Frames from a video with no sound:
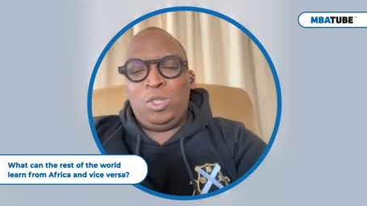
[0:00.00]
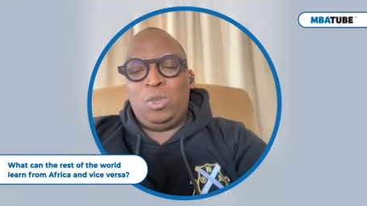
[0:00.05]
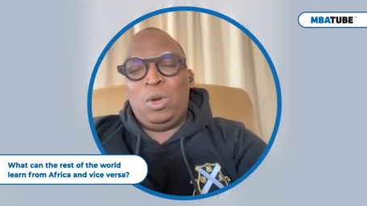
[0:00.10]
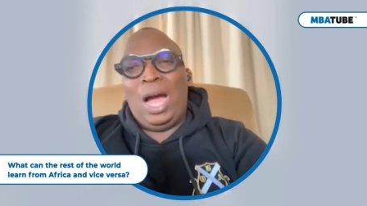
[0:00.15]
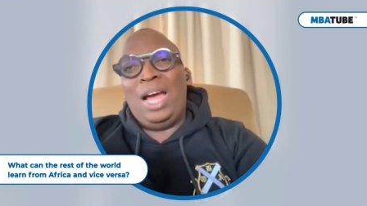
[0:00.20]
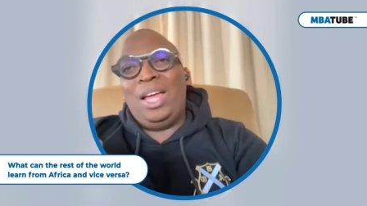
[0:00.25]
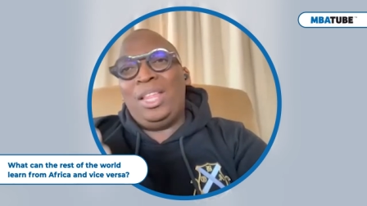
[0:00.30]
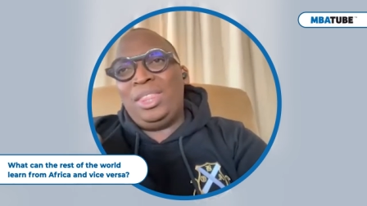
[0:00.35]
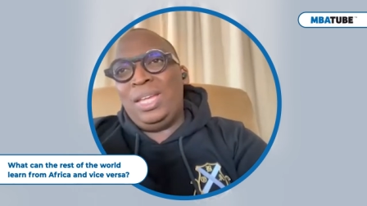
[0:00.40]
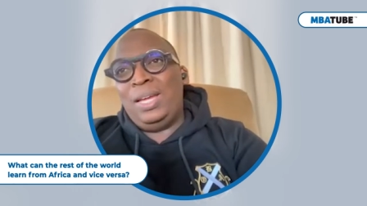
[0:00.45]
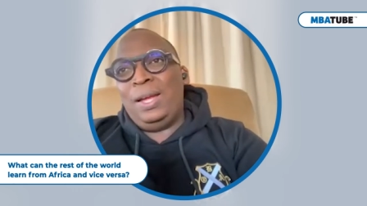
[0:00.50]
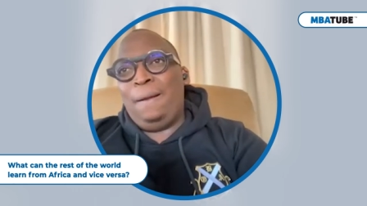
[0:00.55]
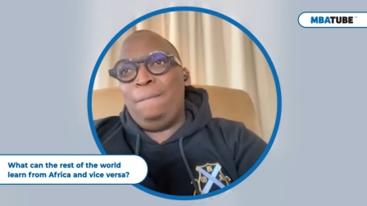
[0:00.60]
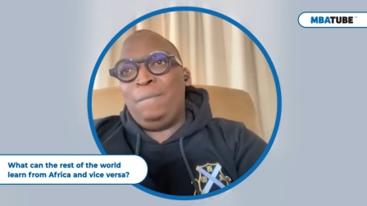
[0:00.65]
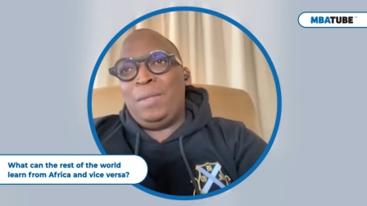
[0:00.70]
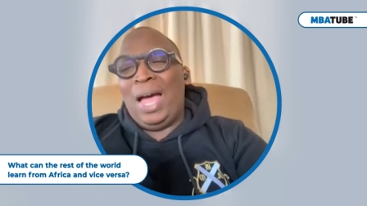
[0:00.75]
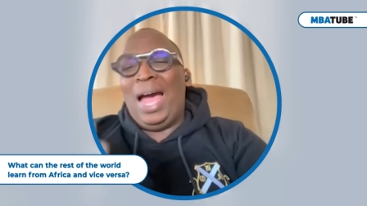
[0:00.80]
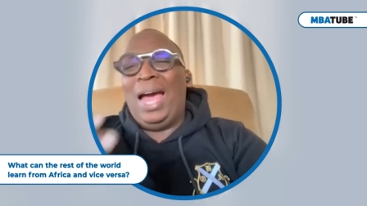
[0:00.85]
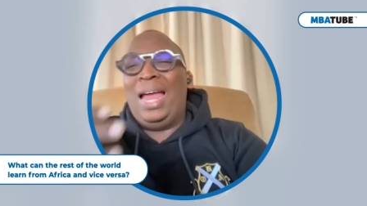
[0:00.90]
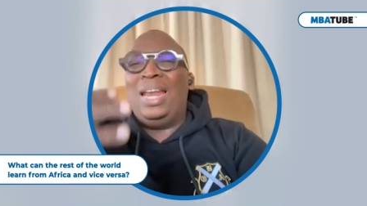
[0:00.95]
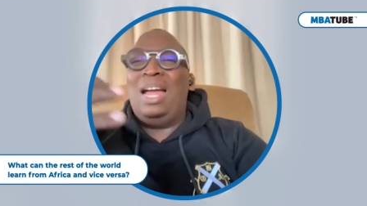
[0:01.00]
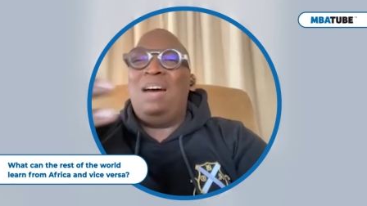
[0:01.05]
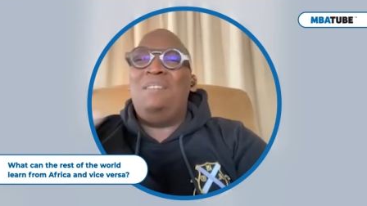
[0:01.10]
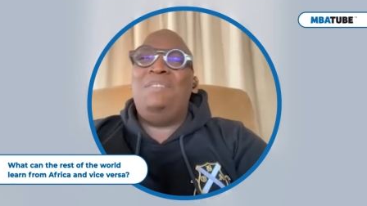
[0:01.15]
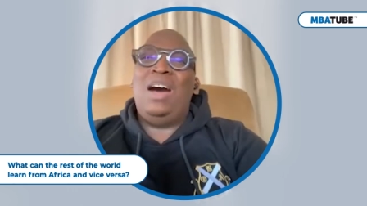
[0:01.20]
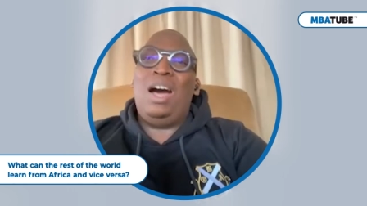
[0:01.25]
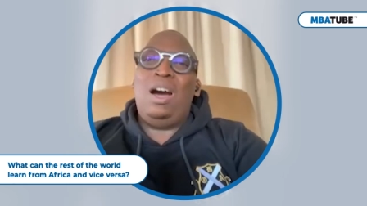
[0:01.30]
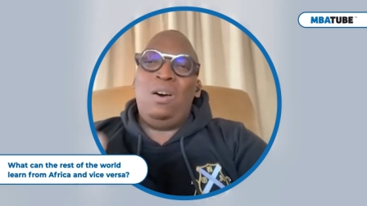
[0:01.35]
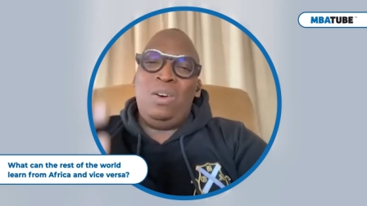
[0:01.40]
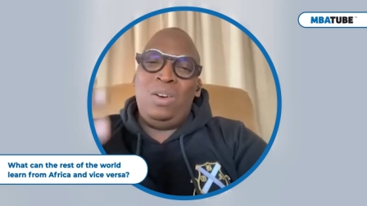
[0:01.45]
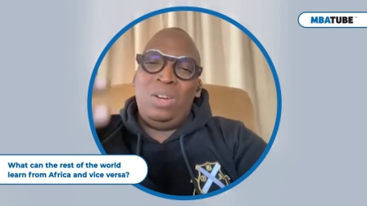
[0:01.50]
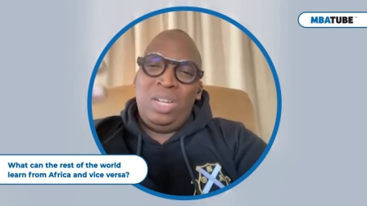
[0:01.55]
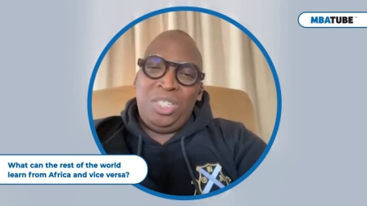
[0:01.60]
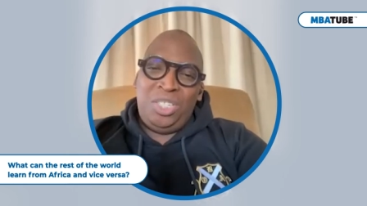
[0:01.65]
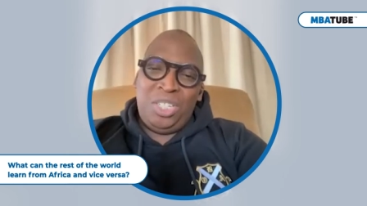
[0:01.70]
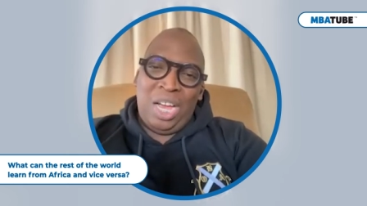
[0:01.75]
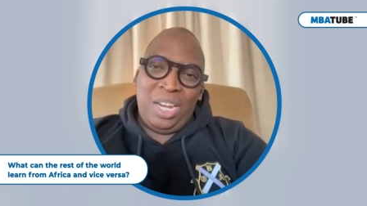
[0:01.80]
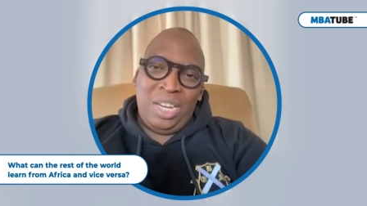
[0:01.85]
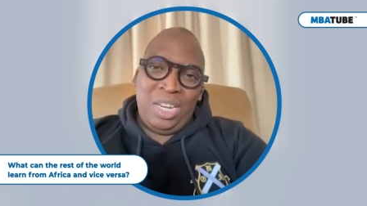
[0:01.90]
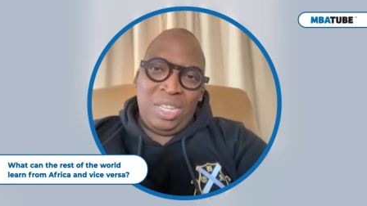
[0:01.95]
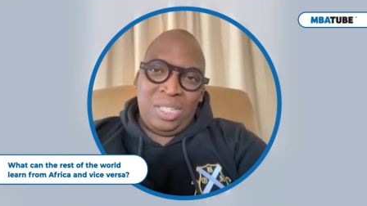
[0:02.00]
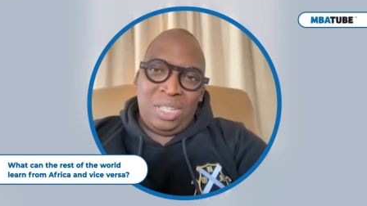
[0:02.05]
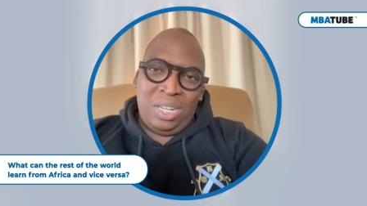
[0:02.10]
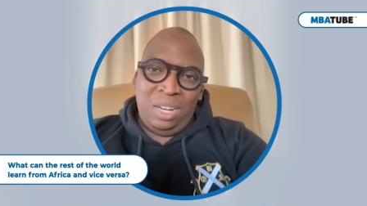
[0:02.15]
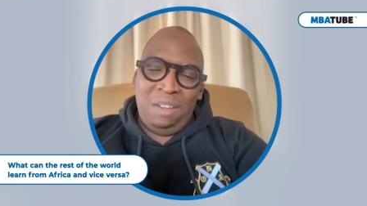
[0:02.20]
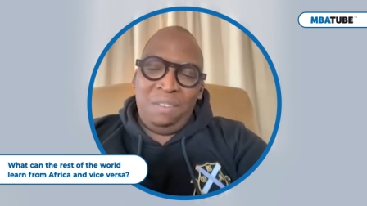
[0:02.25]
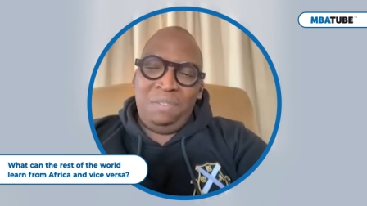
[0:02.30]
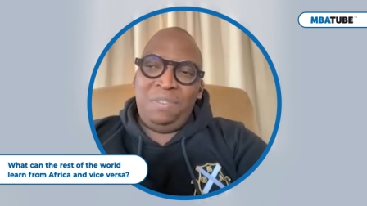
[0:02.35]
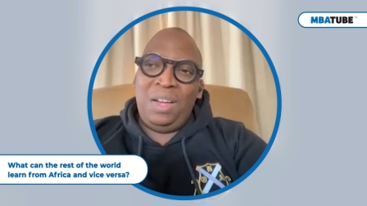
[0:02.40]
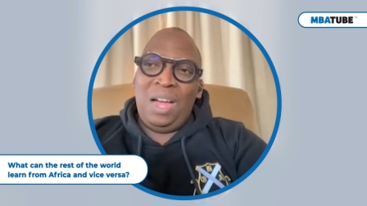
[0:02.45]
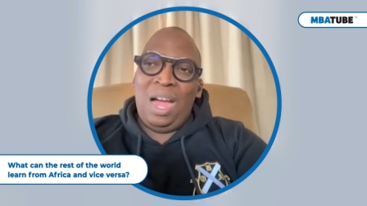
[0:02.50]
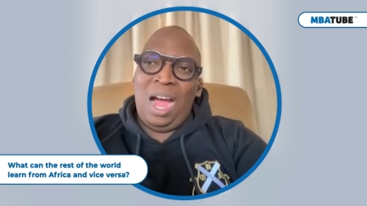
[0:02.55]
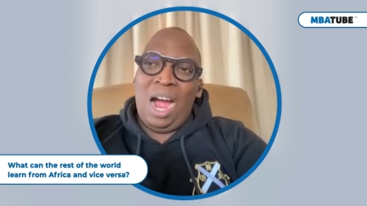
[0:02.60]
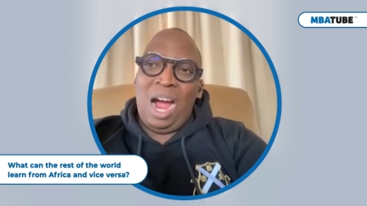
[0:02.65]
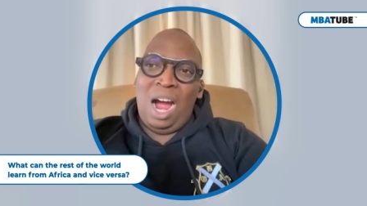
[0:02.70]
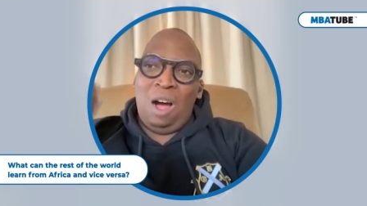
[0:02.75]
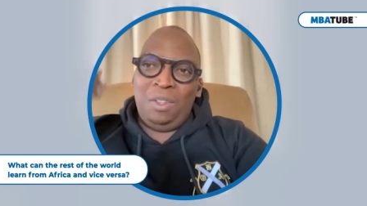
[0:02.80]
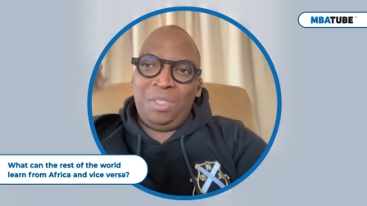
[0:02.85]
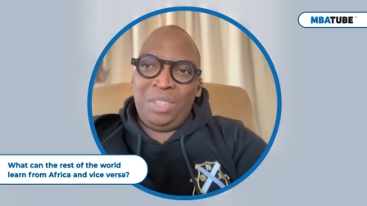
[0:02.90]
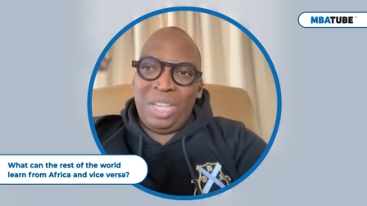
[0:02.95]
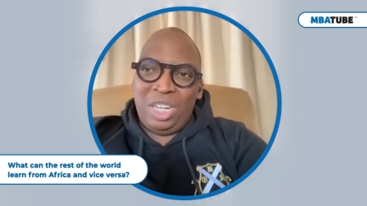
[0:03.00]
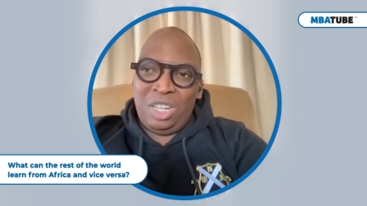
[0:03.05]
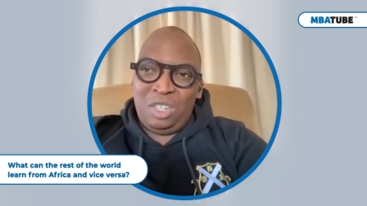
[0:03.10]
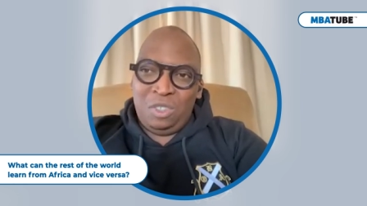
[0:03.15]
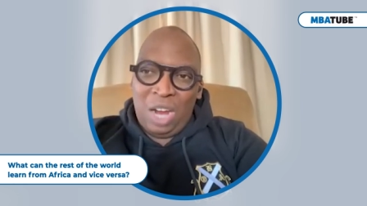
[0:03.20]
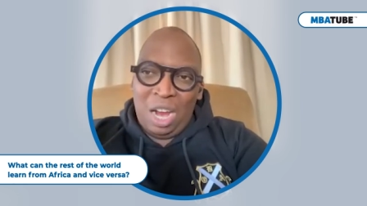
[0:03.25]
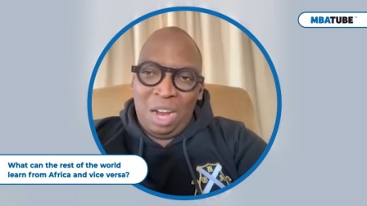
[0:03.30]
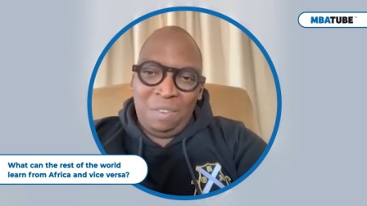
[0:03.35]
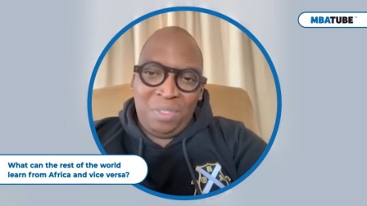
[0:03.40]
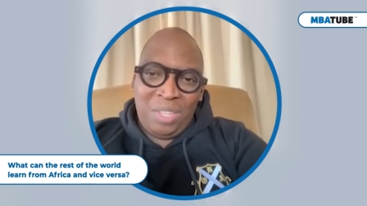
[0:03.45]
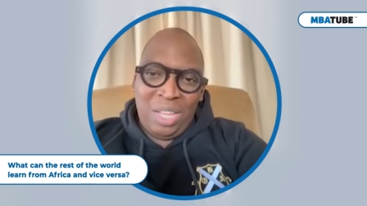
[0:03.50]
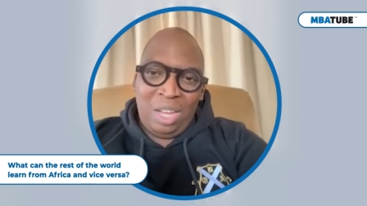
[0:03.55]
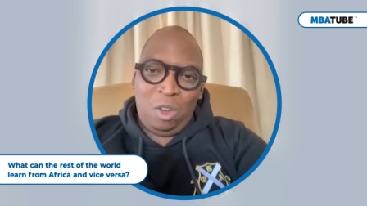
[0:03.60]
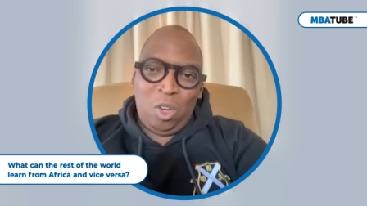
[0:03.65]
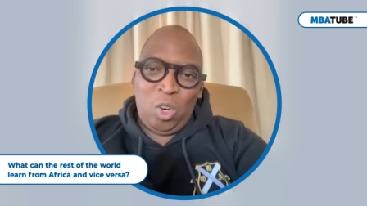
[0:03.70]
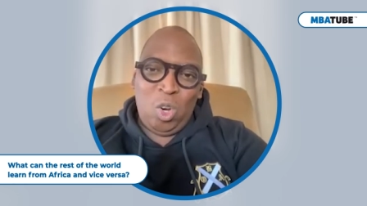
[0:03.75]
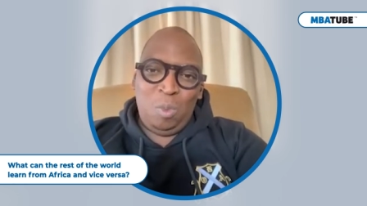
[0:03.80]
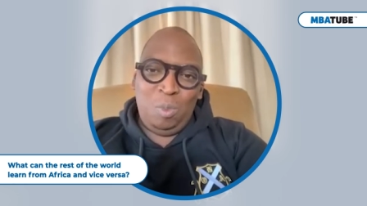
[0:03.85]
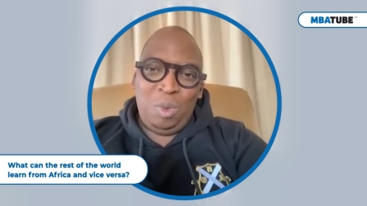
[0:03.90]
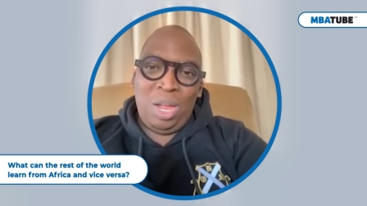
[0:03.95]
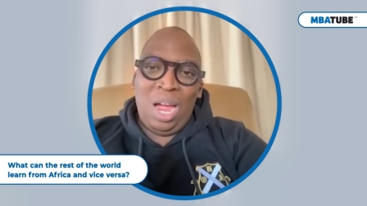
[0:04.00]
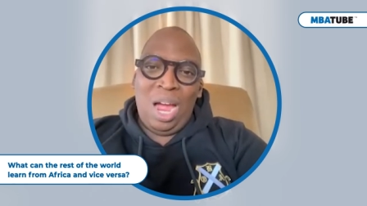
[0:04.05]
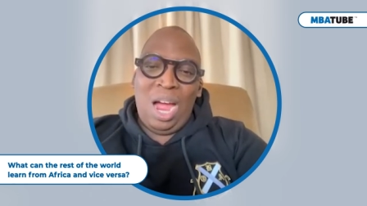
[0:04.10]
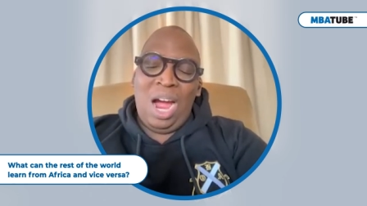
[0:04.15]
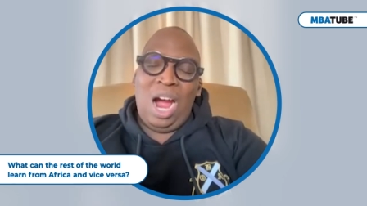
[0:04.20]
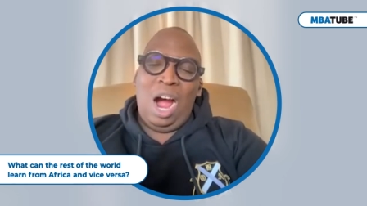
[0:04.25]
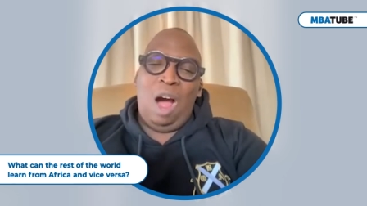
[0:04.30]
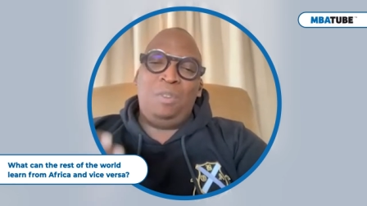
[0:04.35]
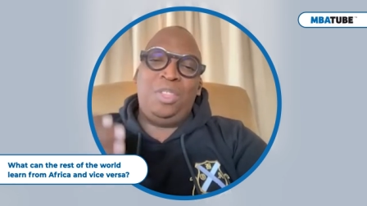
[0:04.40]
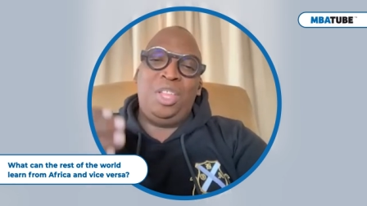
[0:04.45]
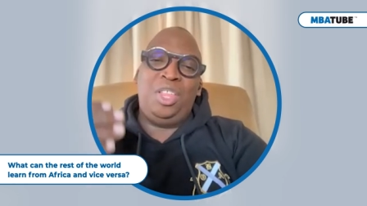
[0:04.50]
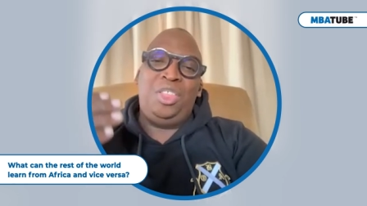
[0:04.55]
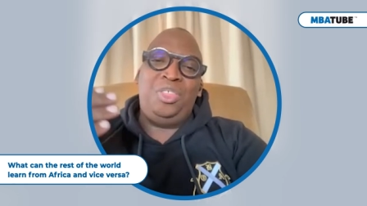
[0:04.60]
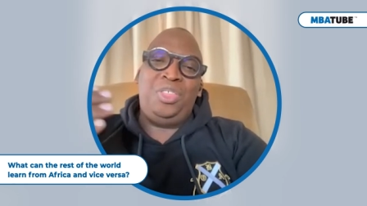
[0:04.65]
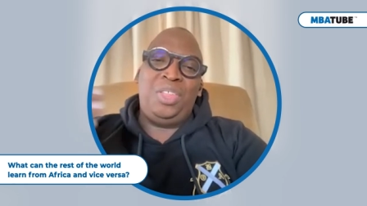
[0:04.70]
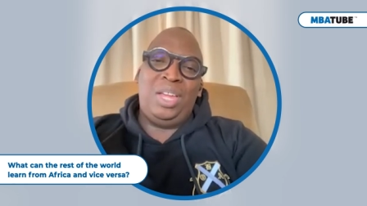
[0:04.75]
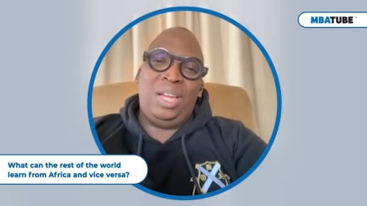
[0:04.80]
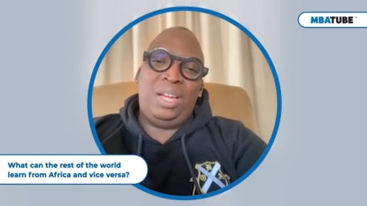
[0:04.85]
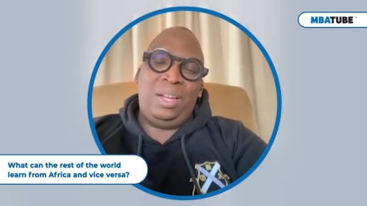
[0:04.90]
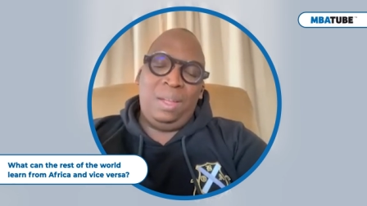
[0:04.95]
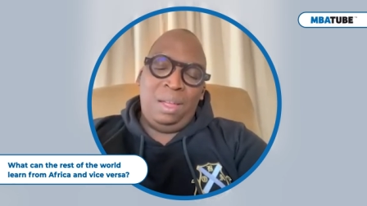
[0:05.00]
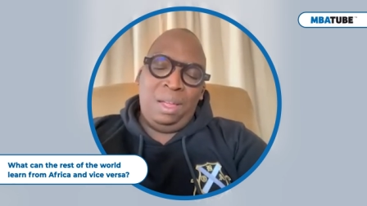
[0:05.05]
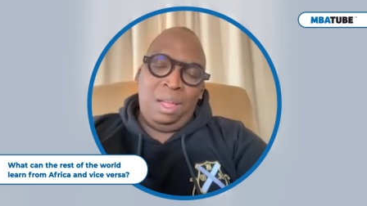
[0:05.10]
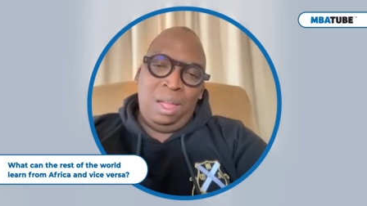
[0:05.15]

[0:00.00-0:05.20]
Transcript: So I think I love how Chinese live, how they drive their economy, how they think,